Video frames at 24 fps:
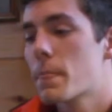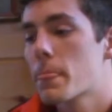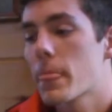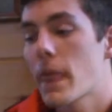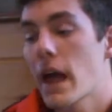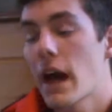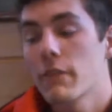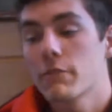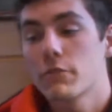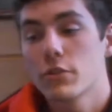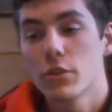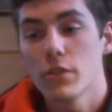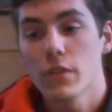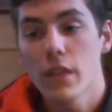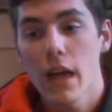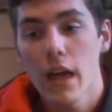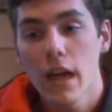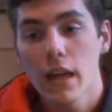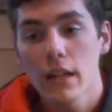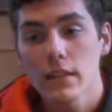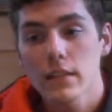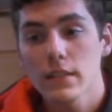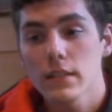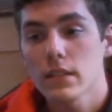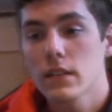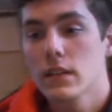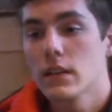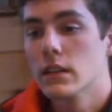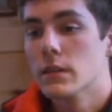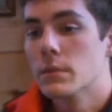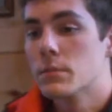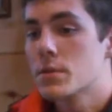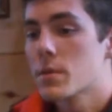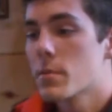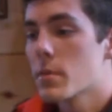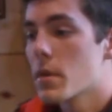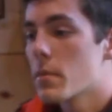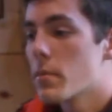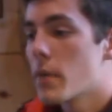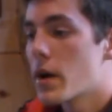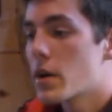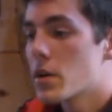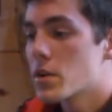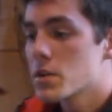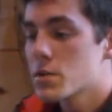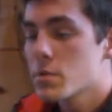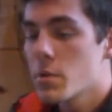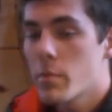After that, some of the
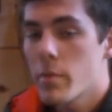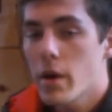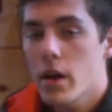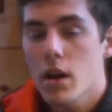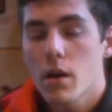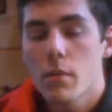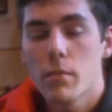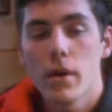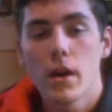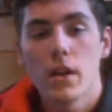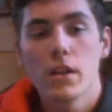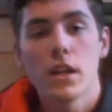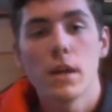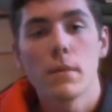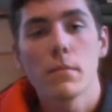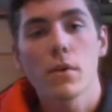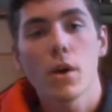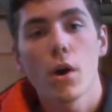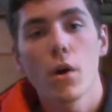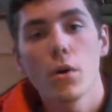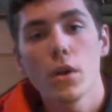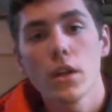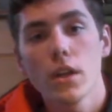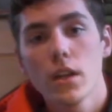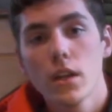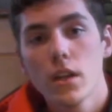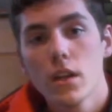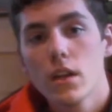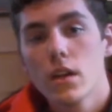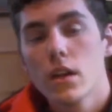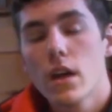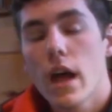miners we met, a man named Cody,